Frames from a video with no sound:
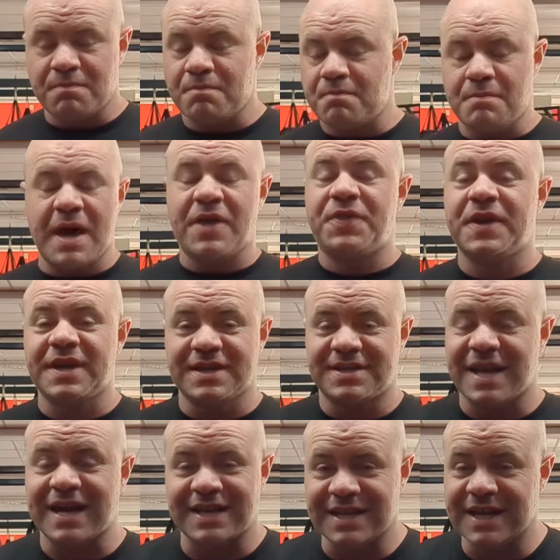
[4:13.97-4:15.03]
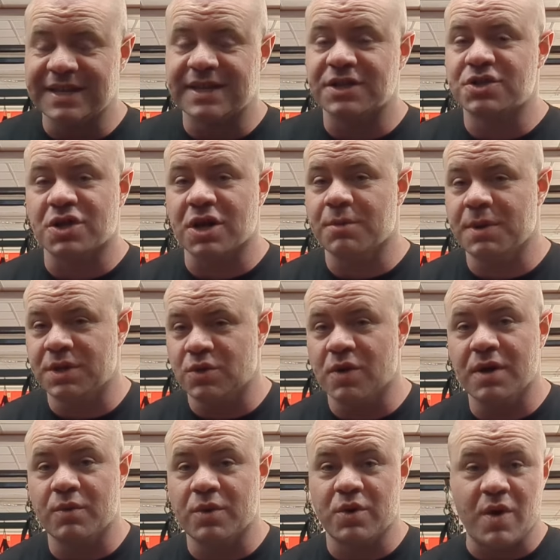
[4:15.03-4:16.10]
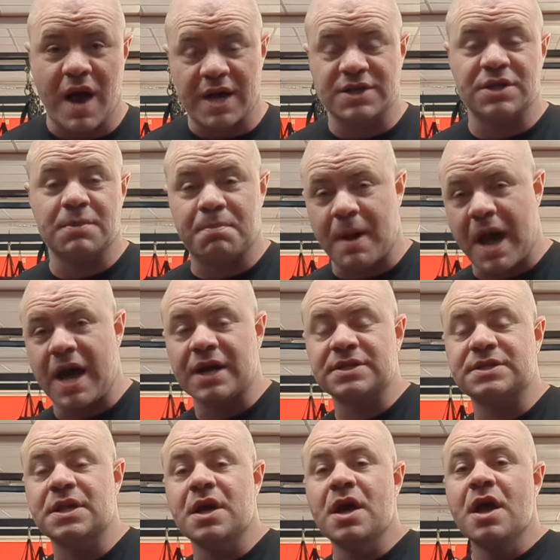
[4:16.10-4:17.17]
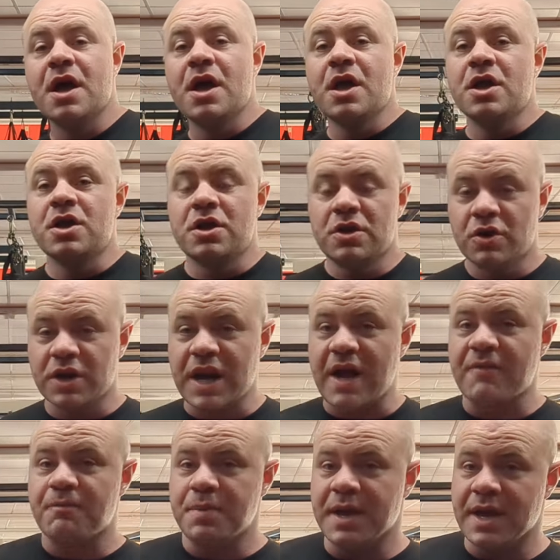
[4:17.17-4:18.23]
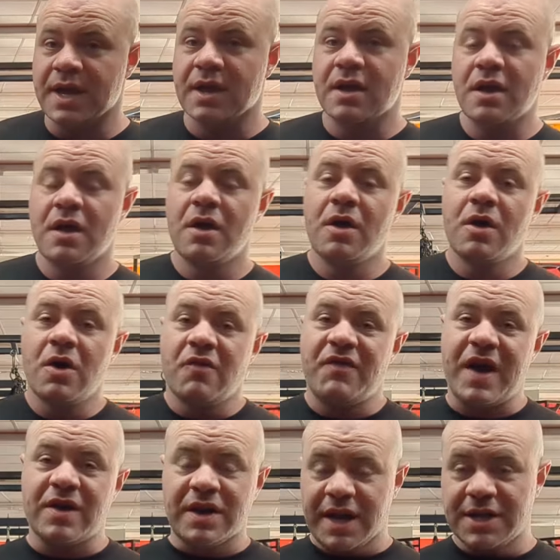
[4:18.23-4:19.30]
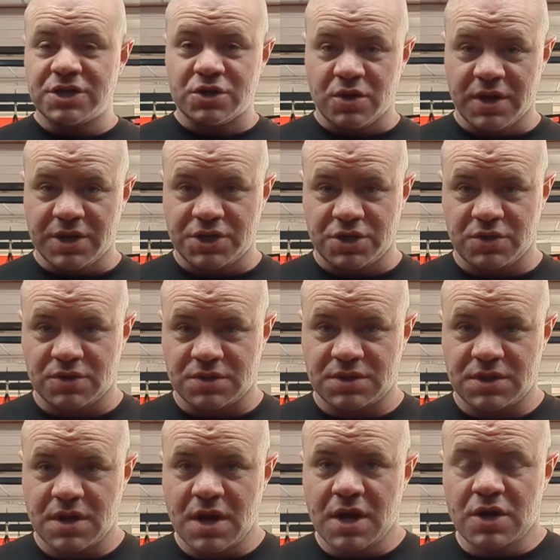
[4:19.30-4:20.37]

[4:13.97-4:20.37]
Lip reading: method and technique that you're gonna be doing when you're actually boxed, you're gonna have big foundational issues.